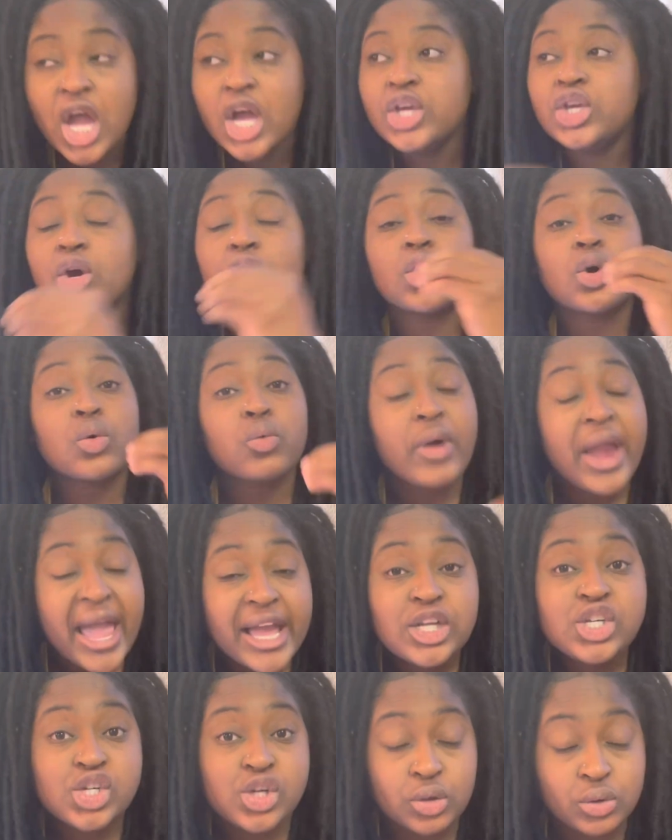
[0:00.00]
Your
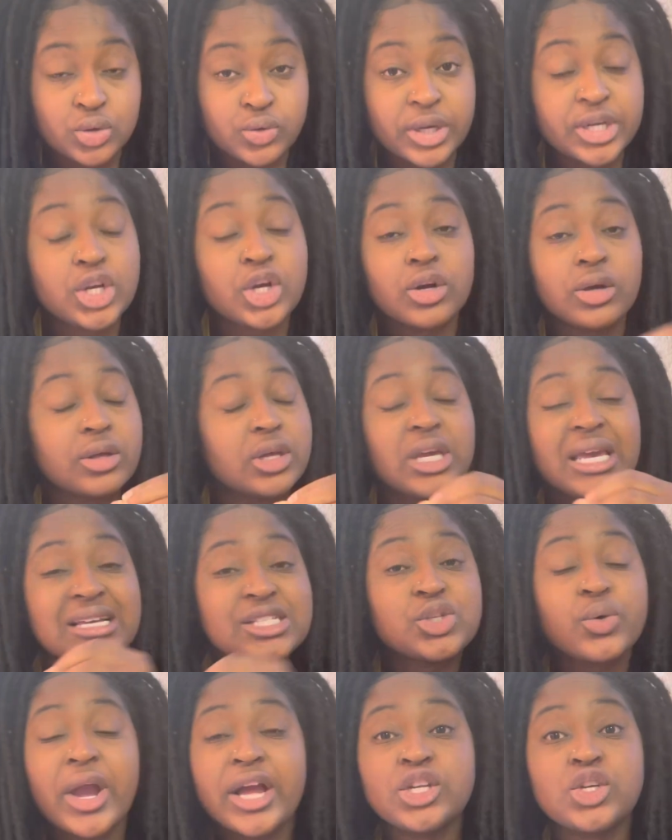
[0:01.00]
grandchildren,
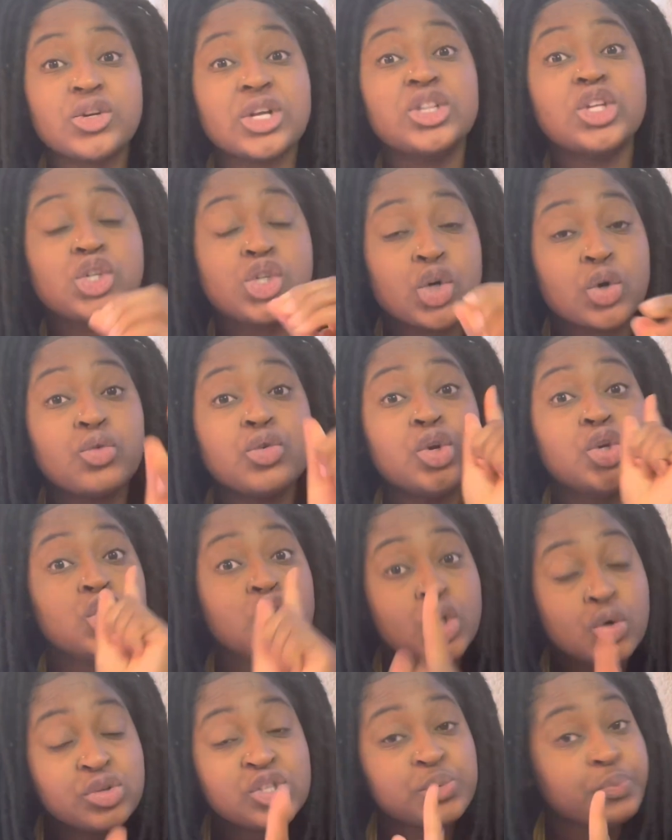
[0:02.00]
his grandchildren, the children
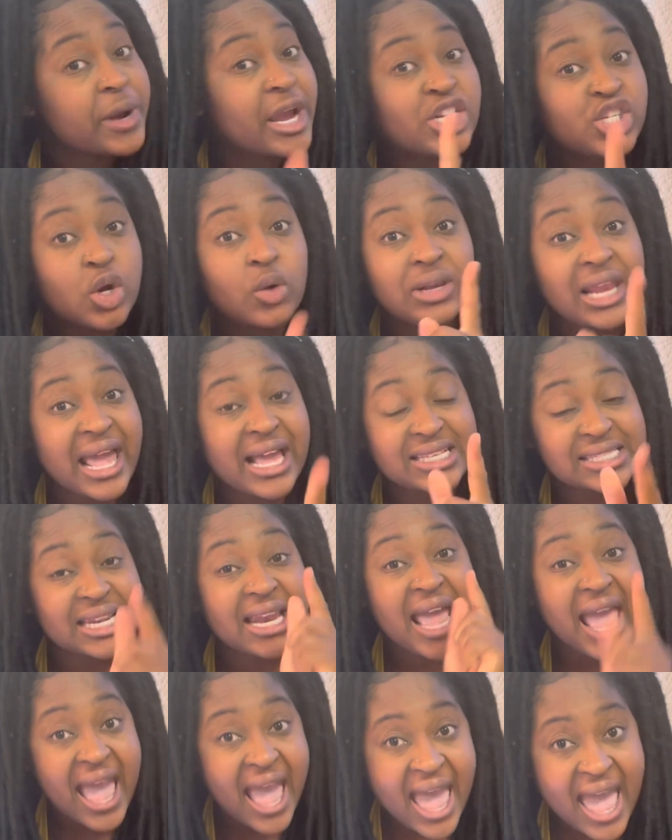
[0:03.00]
you spread your legs
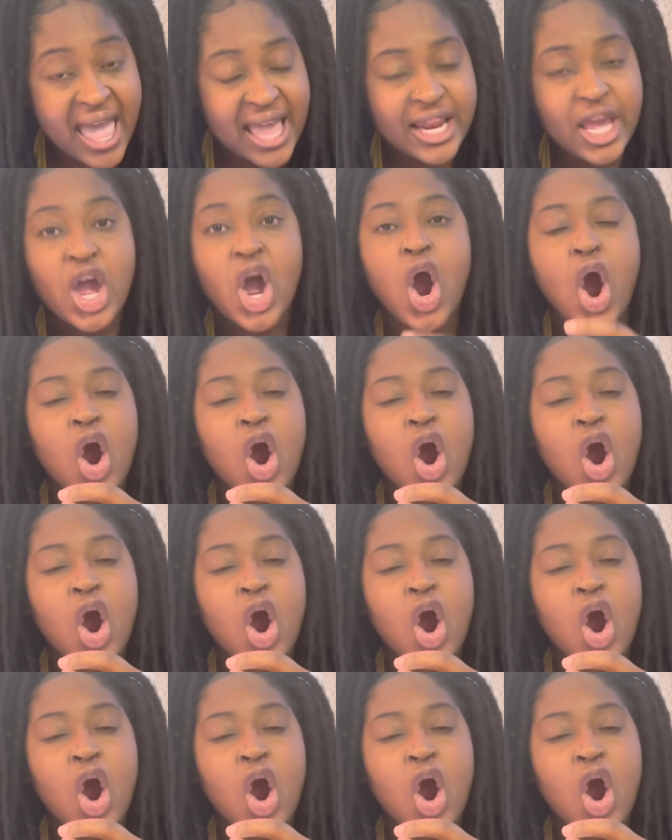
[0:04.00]
and had,